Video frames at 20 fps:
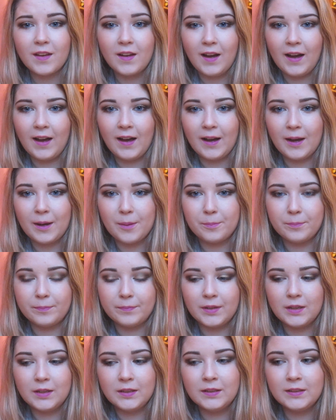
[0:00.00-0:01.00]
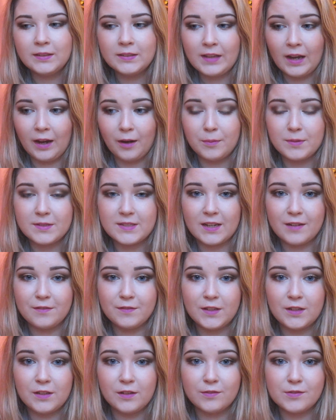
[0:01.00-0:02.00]
Yeah, I would
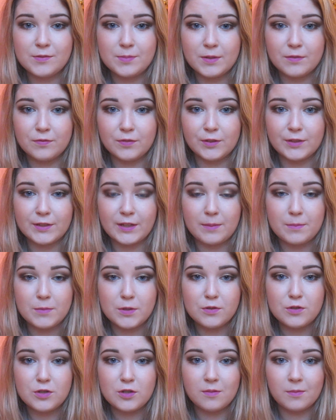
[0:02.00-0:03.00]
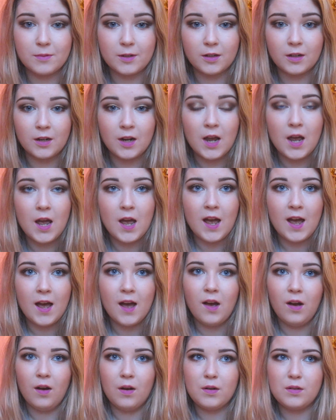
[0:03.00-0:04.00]
definitely love to be a full-time YouTuber.
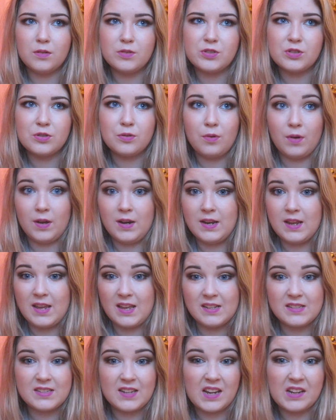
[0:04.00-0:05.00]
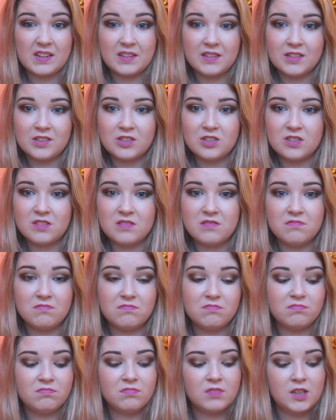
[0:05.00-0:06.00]
Also a nail
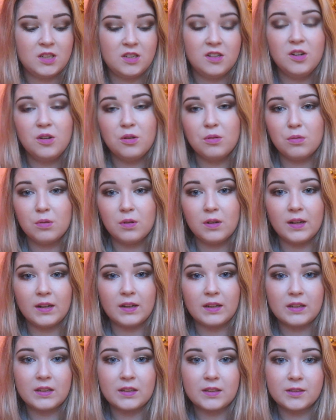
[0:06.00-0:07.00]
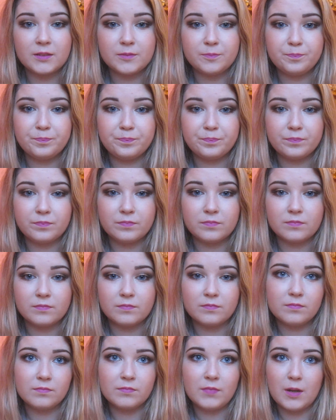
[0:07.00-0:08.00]
technician or like
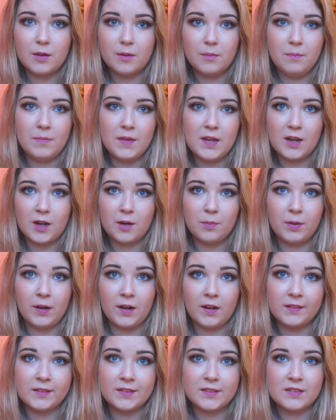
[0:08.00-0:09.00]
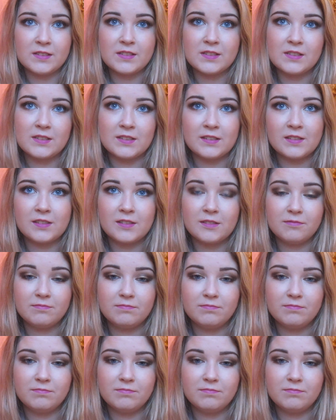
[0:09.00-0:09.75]
makeup artist.